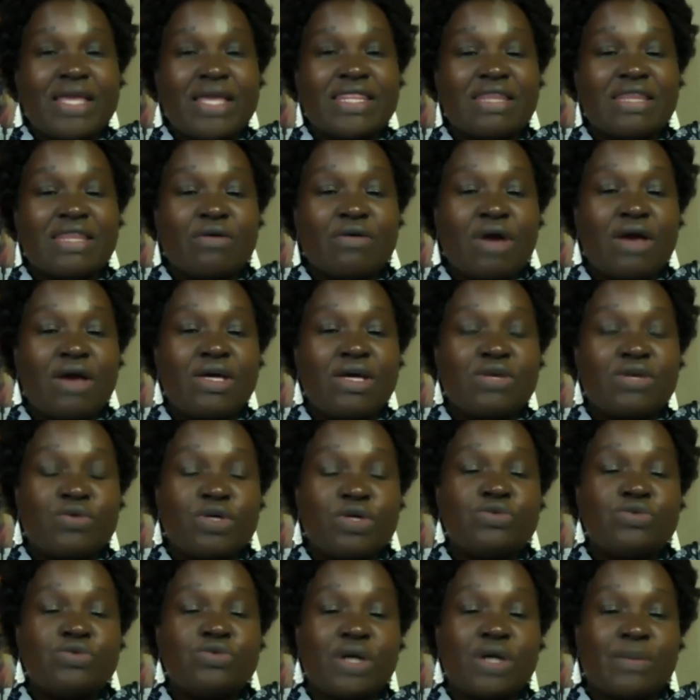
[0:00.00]
the way in
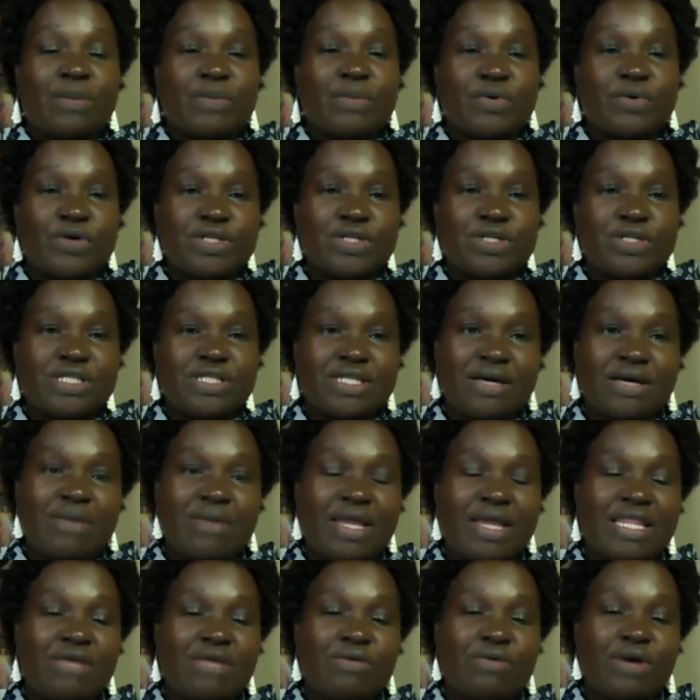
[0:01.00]
which we approach them
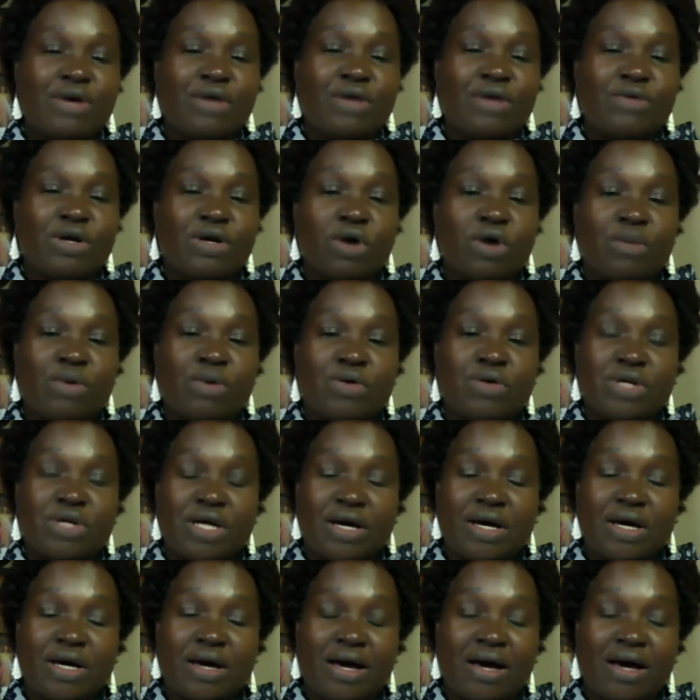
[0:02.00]
and the way we go
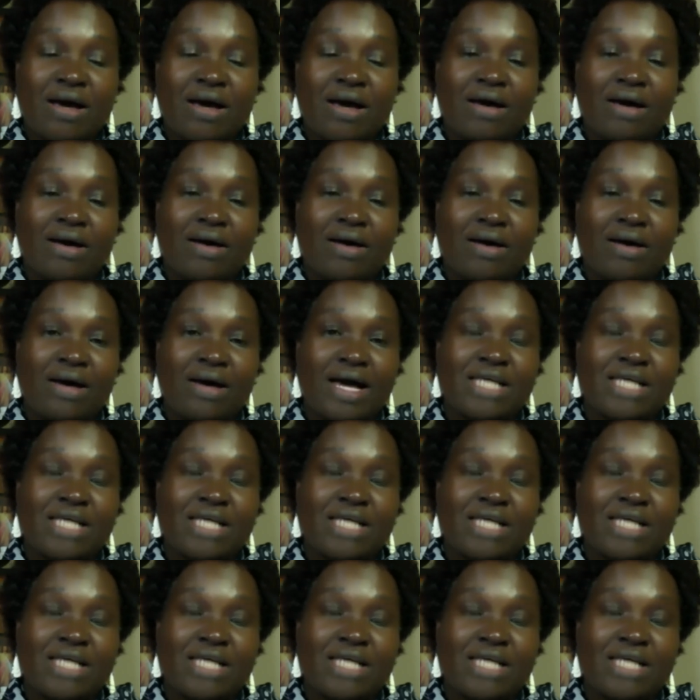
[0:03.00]
about